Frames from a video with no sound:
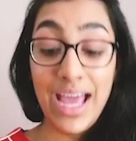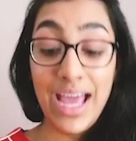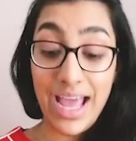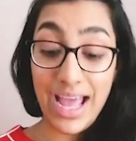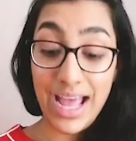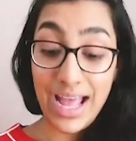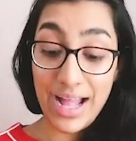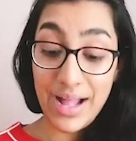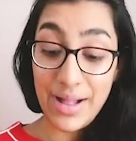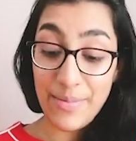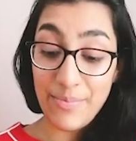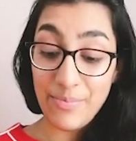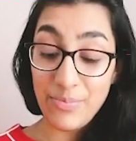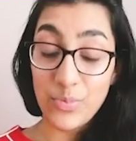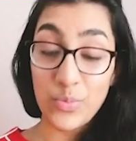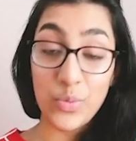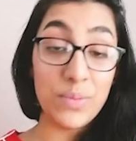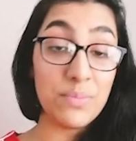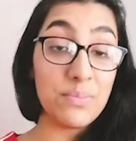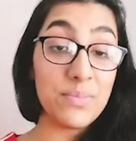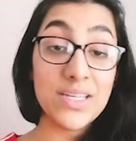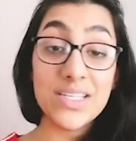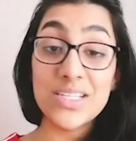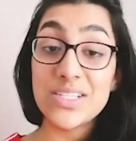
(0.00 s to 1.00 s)
and we
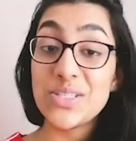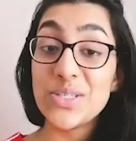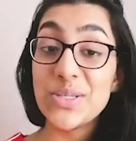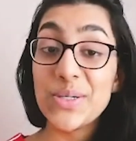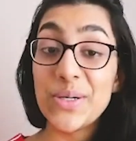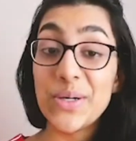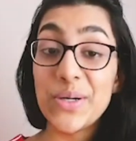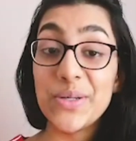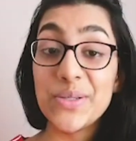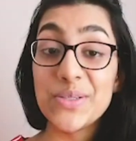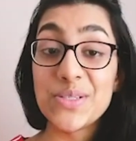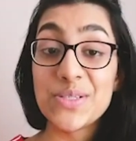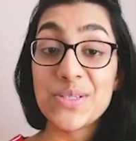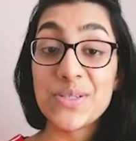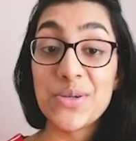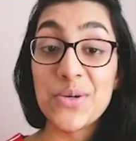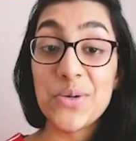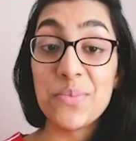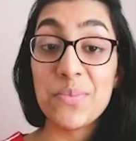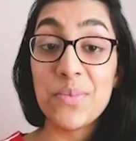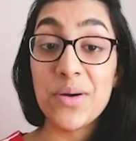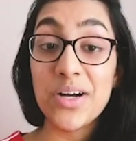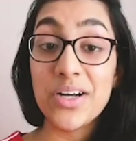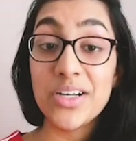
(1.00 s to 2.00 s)
miss you all so
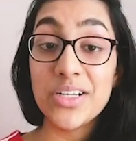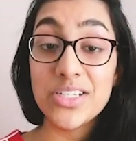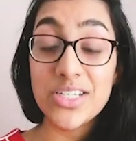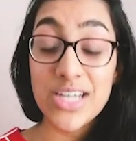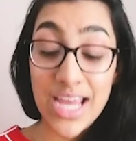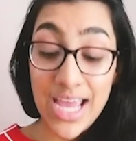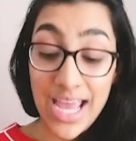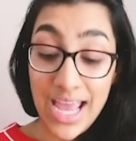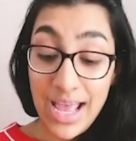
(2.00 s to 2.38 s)
much.